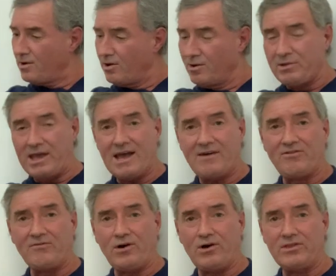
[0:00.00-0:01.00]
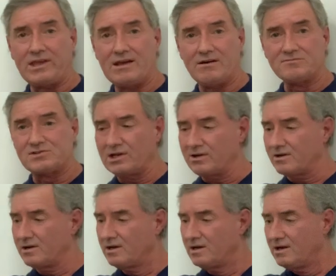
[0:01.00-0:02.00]
On behalf of all the elves
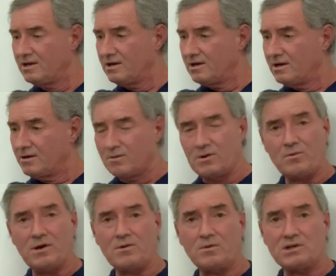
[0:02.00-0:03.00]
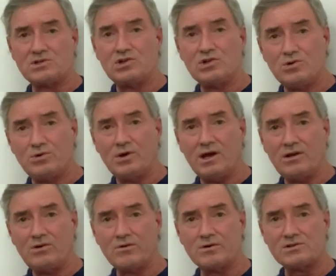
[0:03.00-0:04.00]
here, we want to wish you
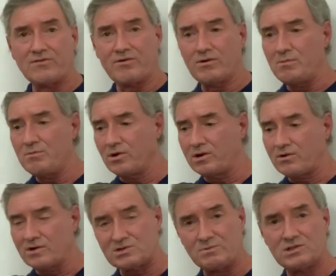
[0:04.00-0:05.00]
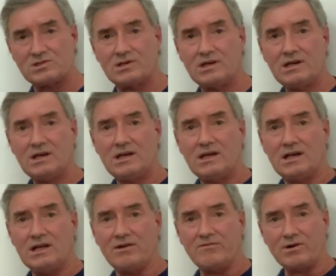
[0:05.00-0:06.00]
and yours a very Merry Christmas
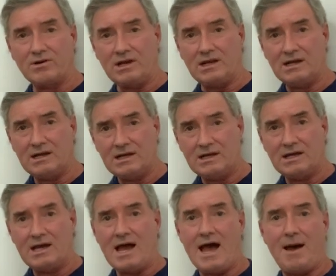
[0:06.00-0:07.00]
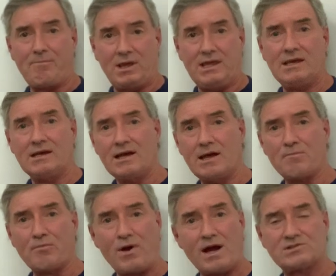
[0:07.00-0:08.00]
and a very happy
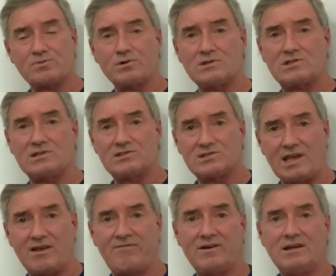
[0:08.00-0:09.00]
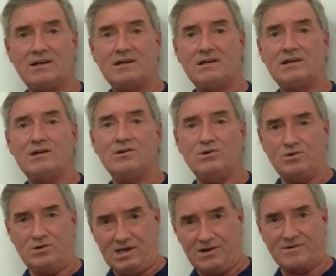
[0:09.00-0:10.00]
and prosperous and safe New
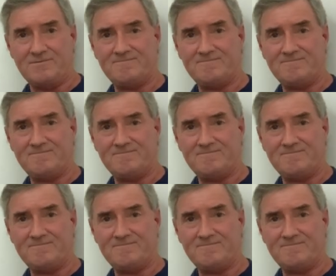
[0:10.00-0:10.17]
Year.